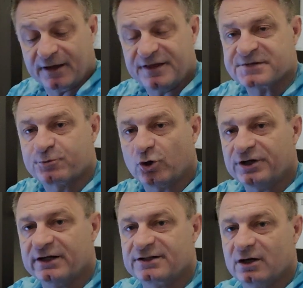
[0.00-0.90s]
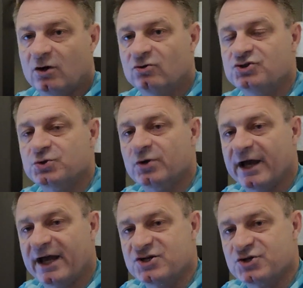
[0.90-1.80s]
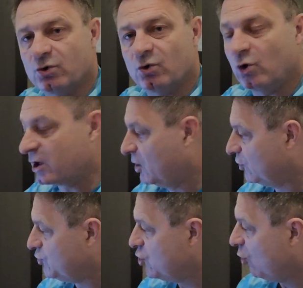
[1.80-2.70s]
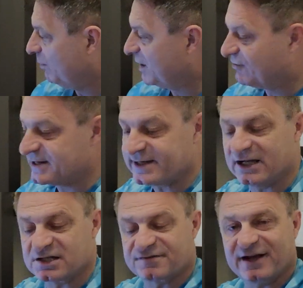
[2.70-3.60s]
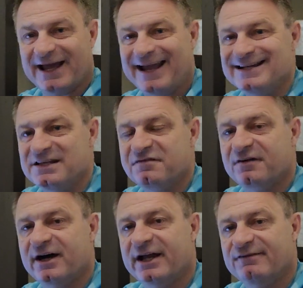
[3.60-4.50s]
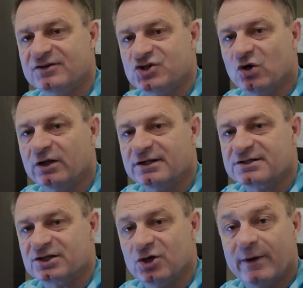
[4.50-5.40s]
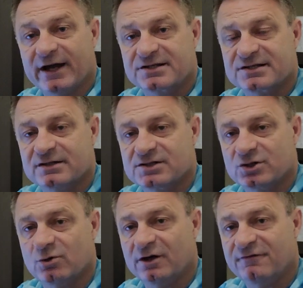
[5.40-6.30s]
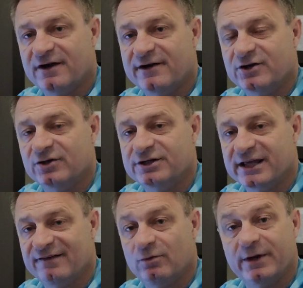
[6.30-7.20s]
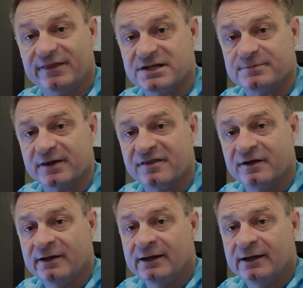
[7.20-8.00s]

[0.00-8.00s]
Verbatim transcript: this product on donotage.org normally retails for $85 US, so a very good giveaway this month.